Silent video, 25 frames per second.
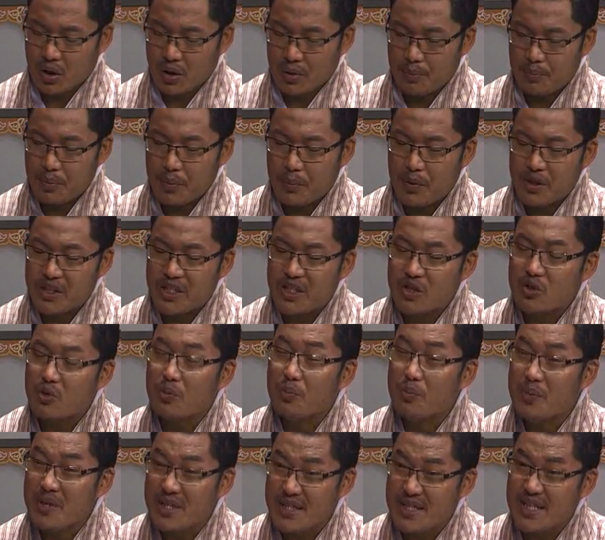people tend to
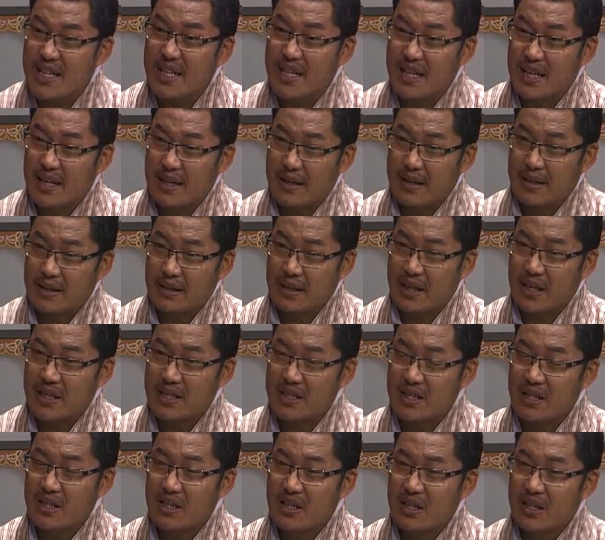mistake
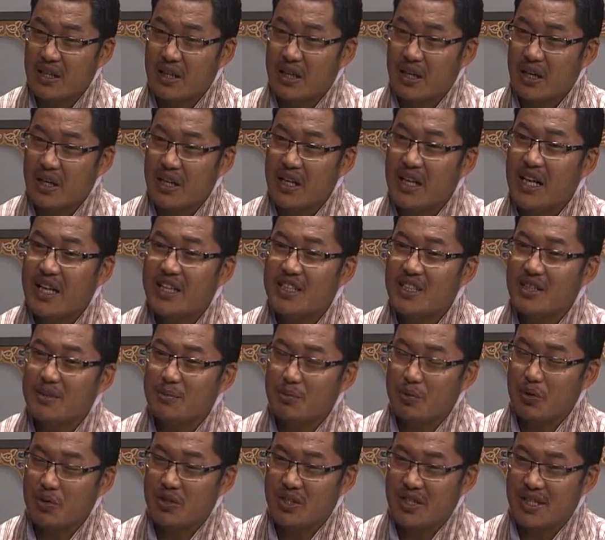that election
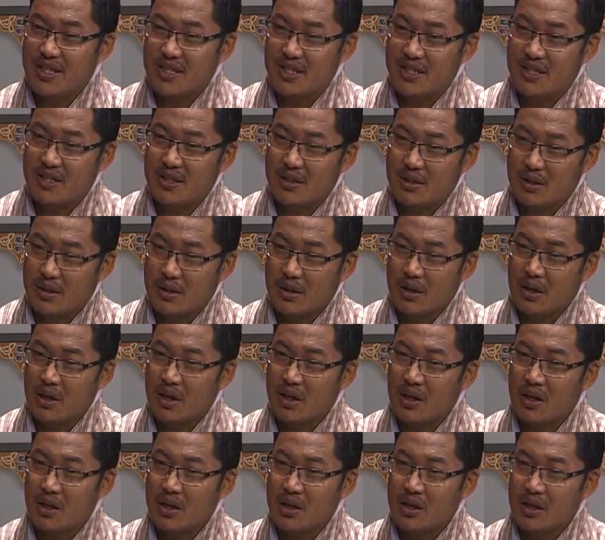process
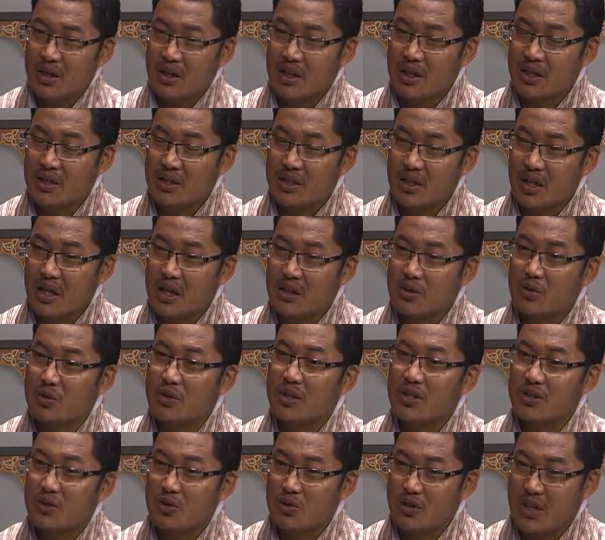is also
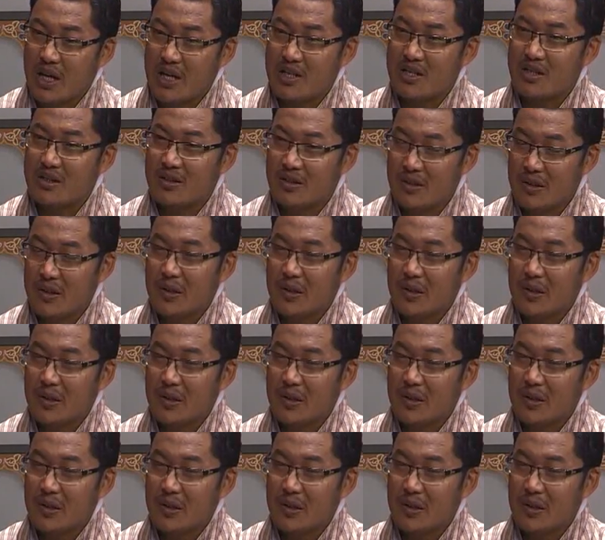the societal,